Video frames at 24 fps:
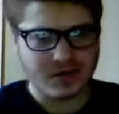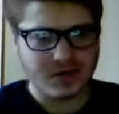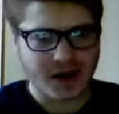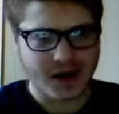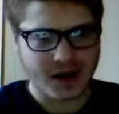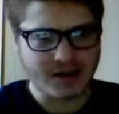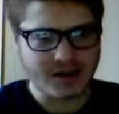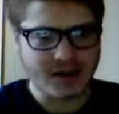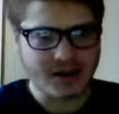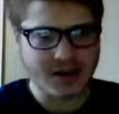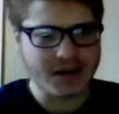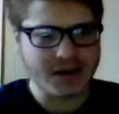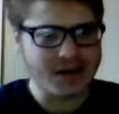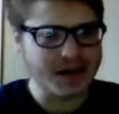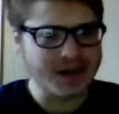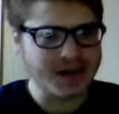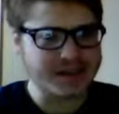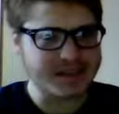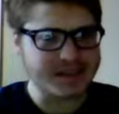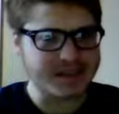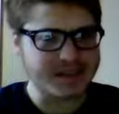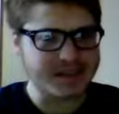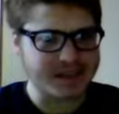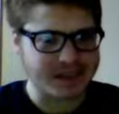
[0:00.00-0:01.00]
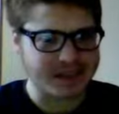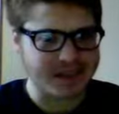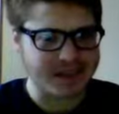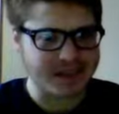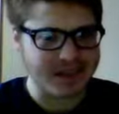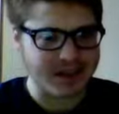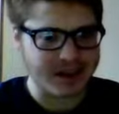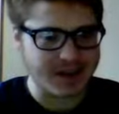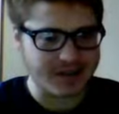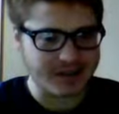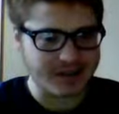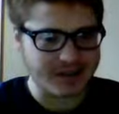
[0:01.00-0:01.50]
I think that's a
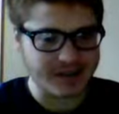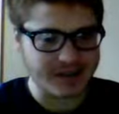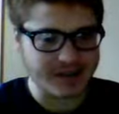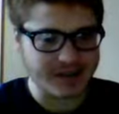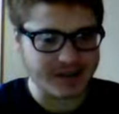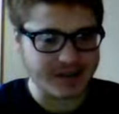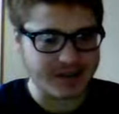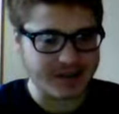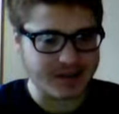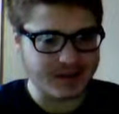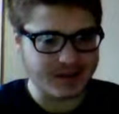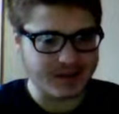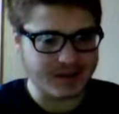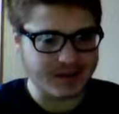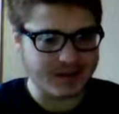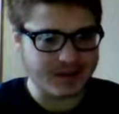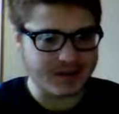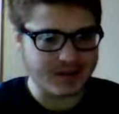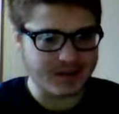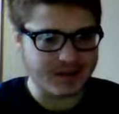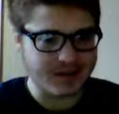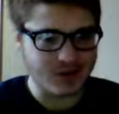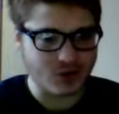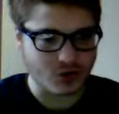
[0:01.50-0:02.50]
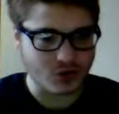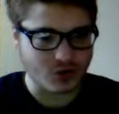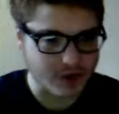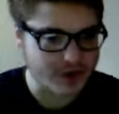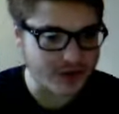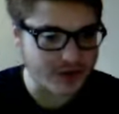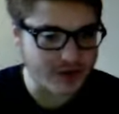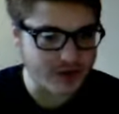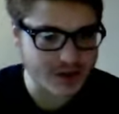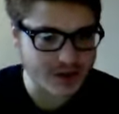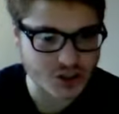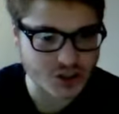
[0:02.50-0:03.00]
sin in your
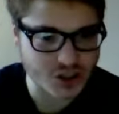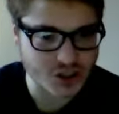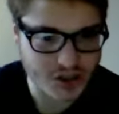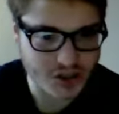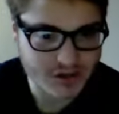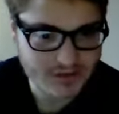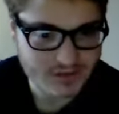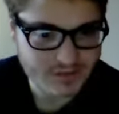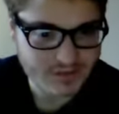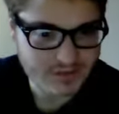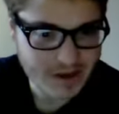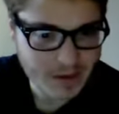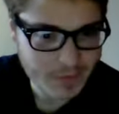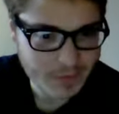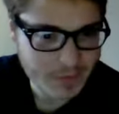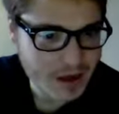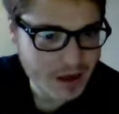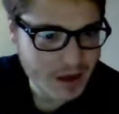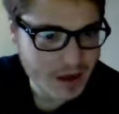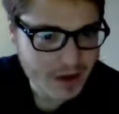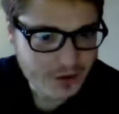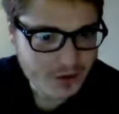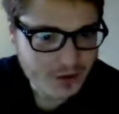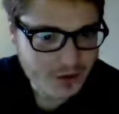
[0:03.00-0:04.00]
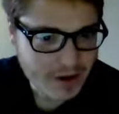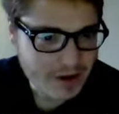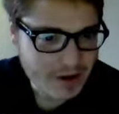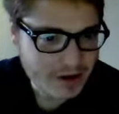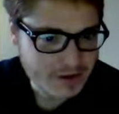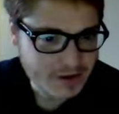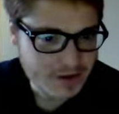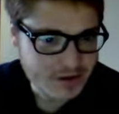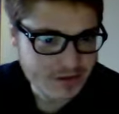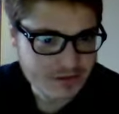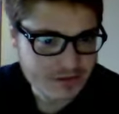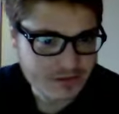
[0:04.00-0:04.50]
religion. Am I
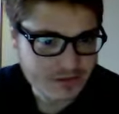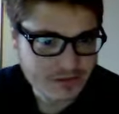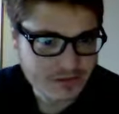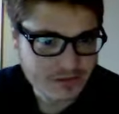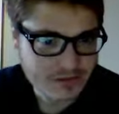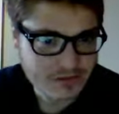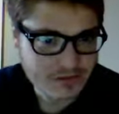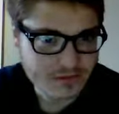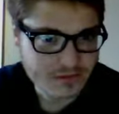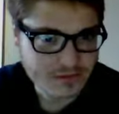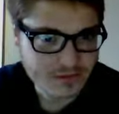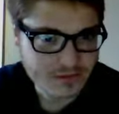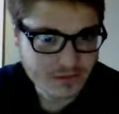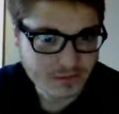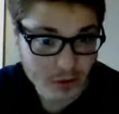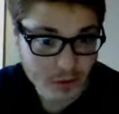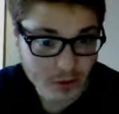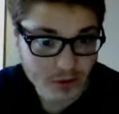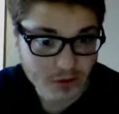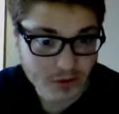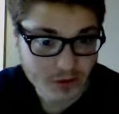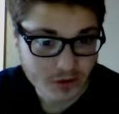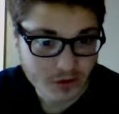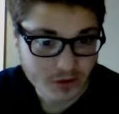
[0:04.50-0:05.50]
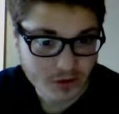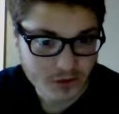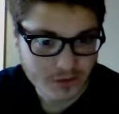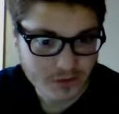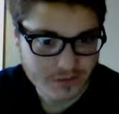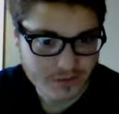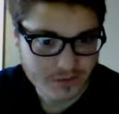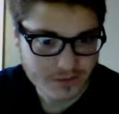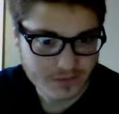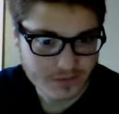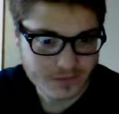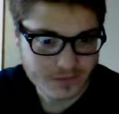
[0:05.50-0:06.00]
correct? Murder?